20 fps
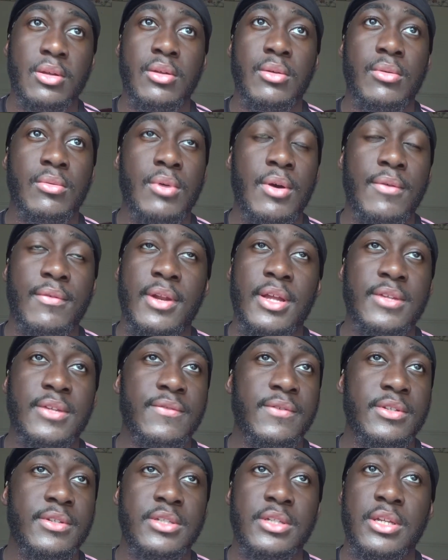whether that's
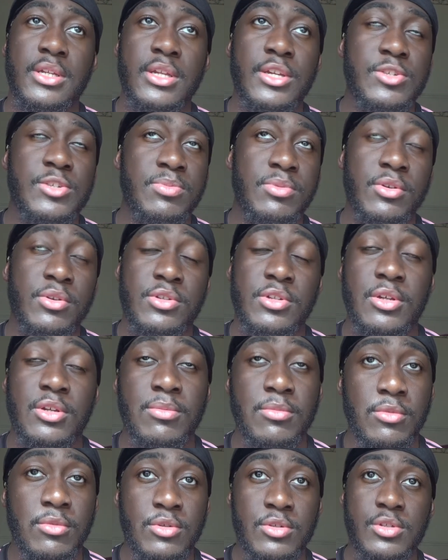physically, spiritually,
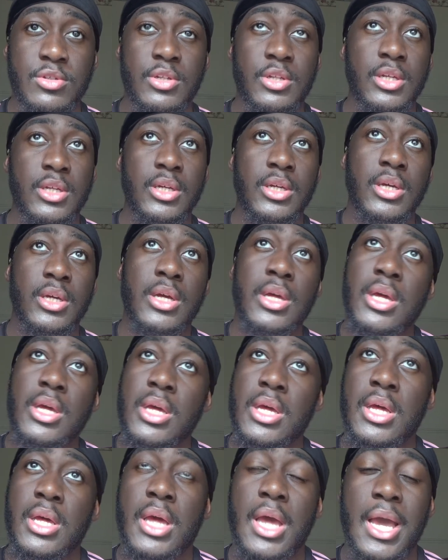emotionally,
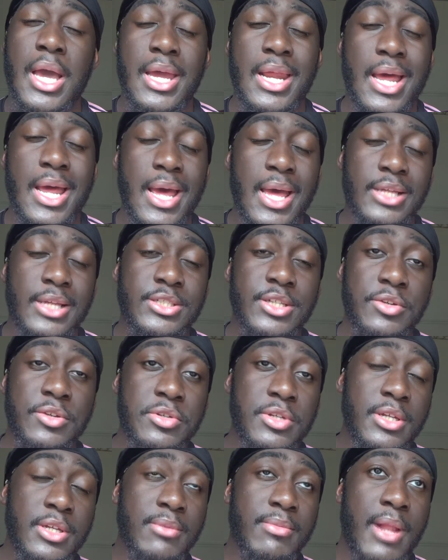and I
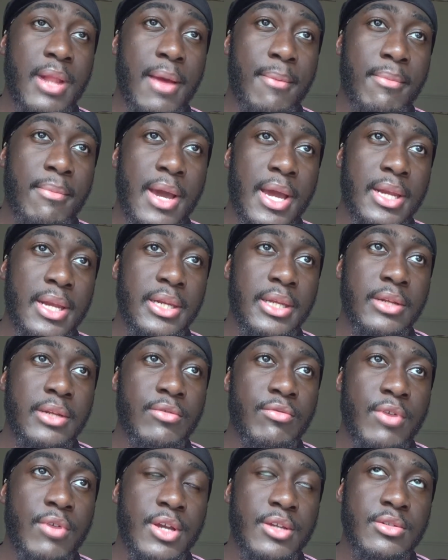generally like might need
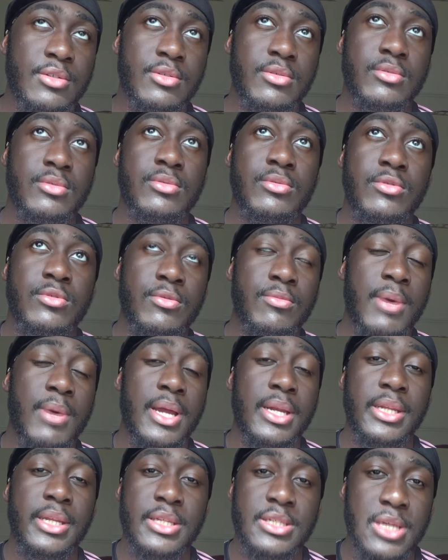rest or
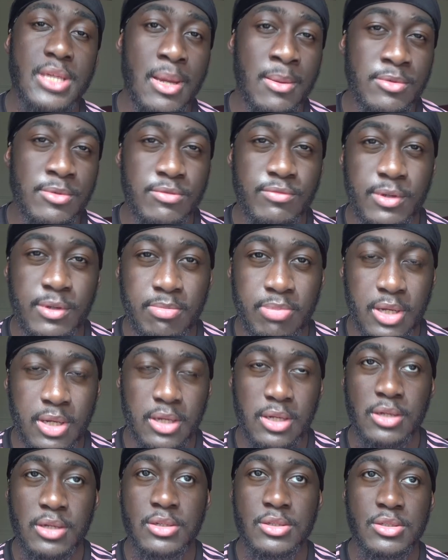might need time to
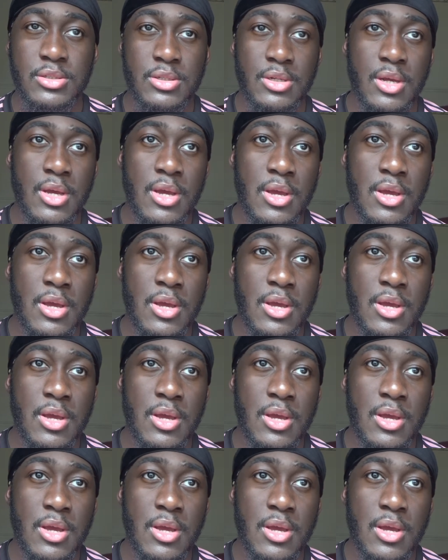replenish.